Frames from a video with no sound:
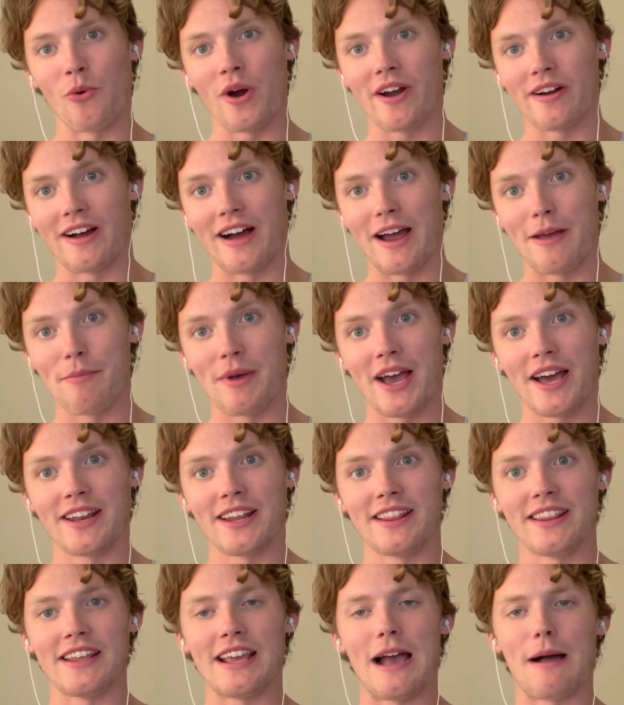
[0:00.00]
where I'm at
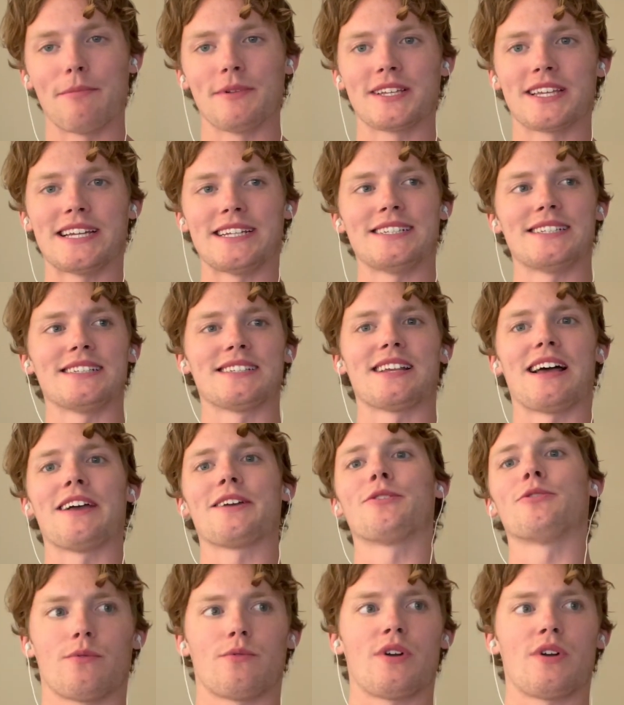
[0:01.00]
in the application cycle.